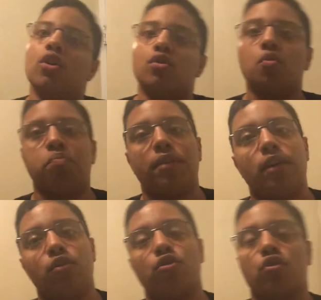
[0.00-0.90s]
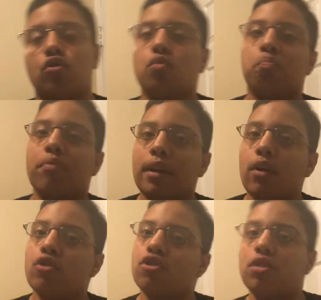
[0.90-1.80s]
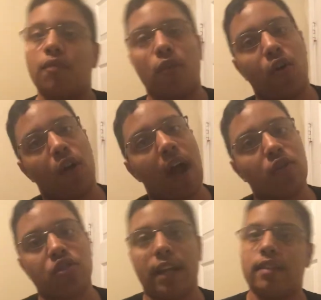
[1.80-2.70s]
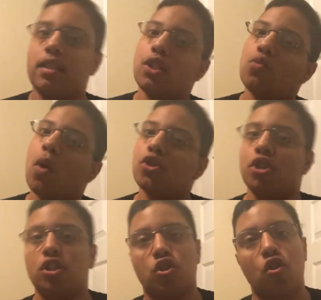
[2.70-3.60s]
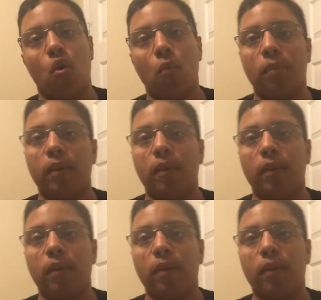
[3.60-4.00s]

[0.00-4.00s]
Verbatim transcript: to bring her to bring her stuff for her house like dishwashing soap